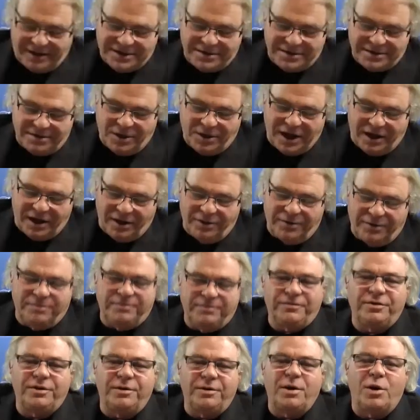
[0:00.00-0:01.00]
well,
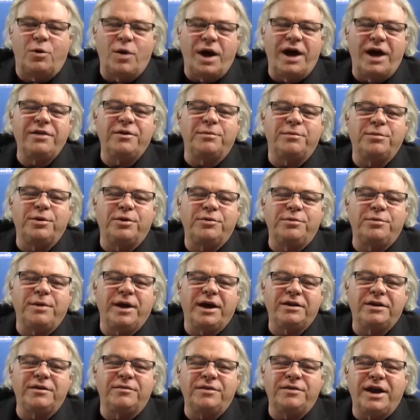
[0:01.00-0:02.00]
from a weather
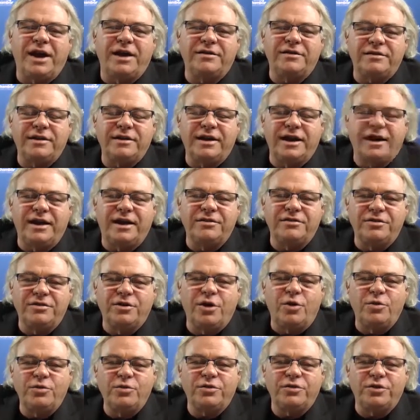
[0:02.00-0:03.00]
perspective, yes, he has
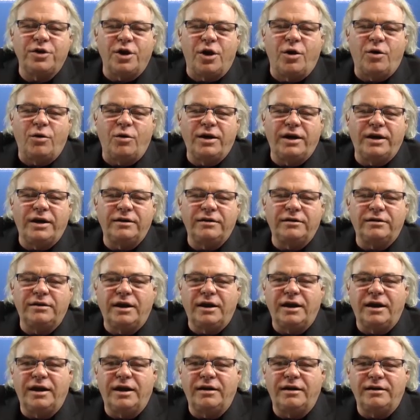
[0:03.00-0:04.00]
no snow and
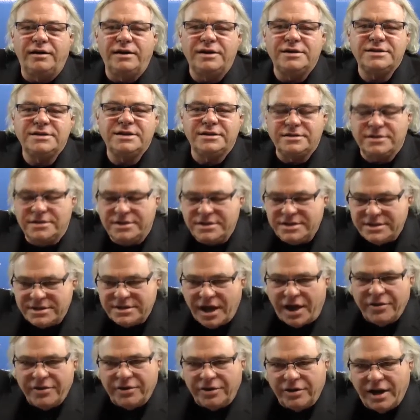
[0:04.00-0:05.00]
he's in
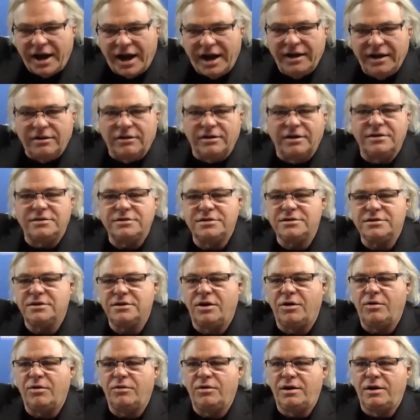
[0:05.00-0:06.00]
Southern Ireland.
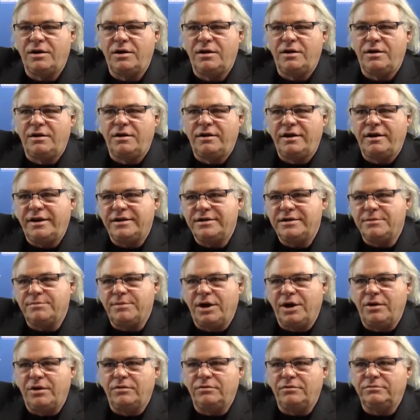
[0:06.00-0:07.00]
So it's
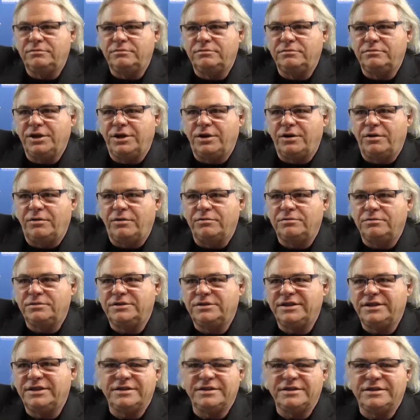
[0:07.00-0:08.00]
about,
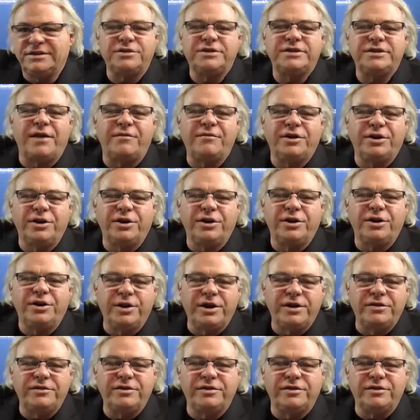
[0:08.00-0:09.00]
6 or 7
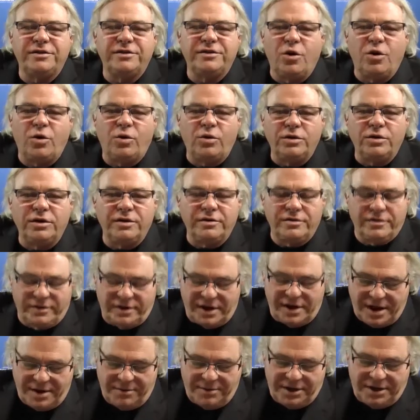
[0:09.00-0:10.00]
degrees at the coldest
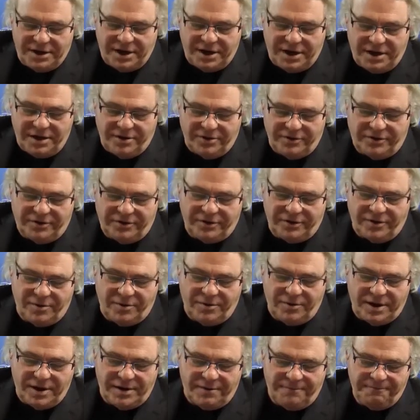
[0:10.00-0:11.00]
time of the year.
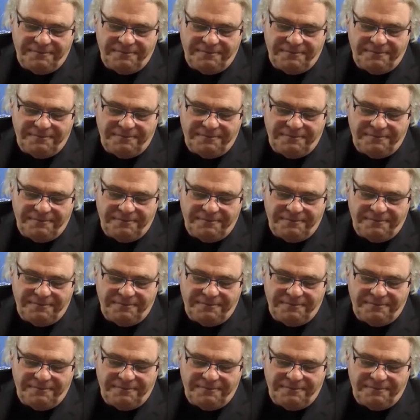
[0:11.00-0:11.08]
So,